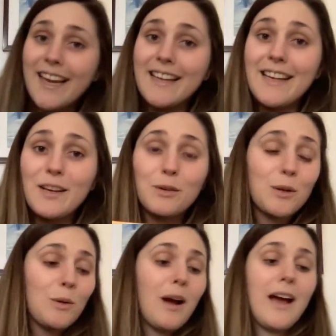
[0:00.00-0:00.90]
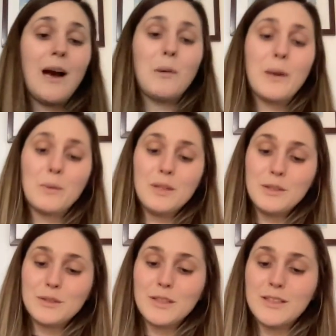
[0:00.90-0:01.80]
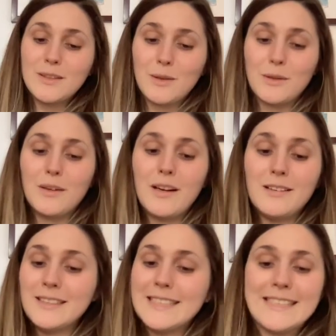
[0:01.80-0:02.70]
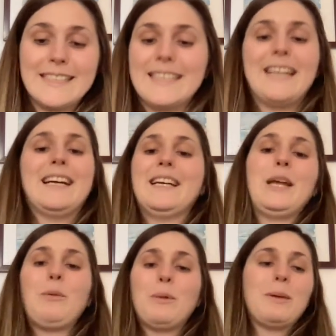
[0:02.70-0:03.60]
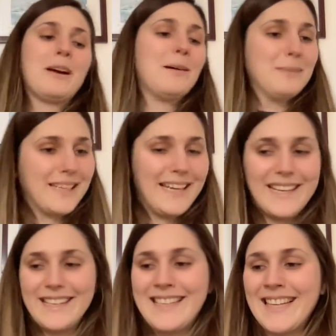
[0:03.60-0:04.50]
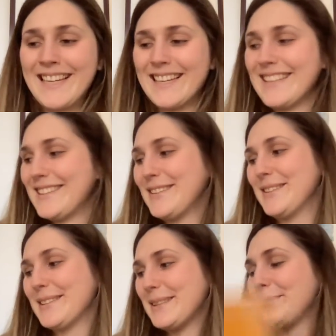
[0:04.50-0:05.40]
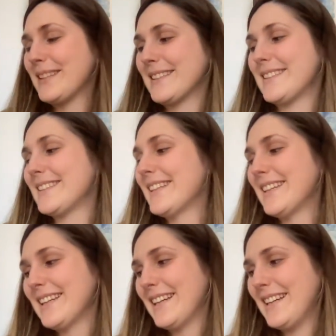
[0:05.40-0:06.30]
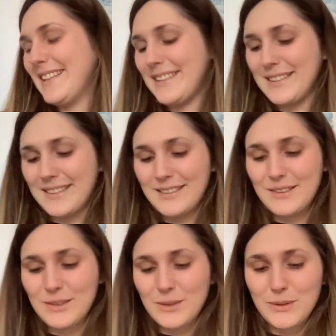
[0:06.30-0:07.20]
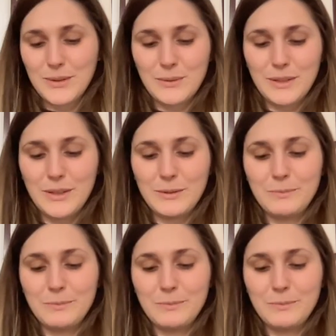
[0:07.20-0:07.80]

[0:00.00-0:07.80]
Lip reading: and I don't know how I will use it, or it will be complicated to use it because it's so cute.